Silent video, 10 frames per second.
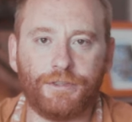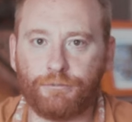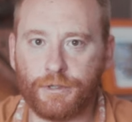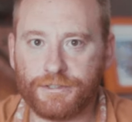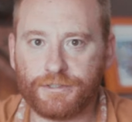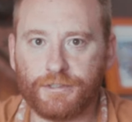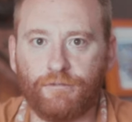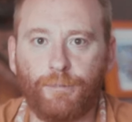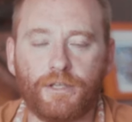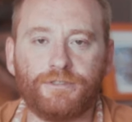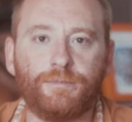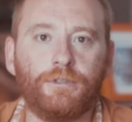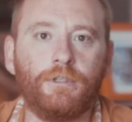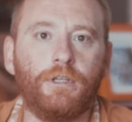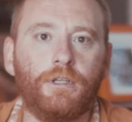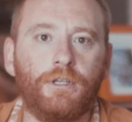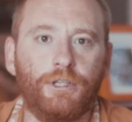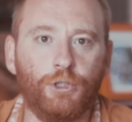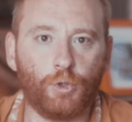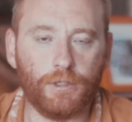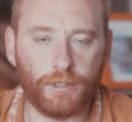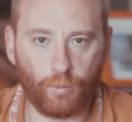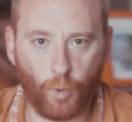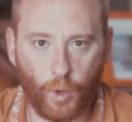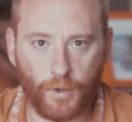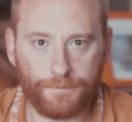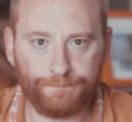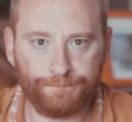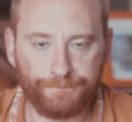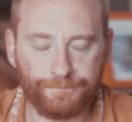and the risk of possible nuclear war.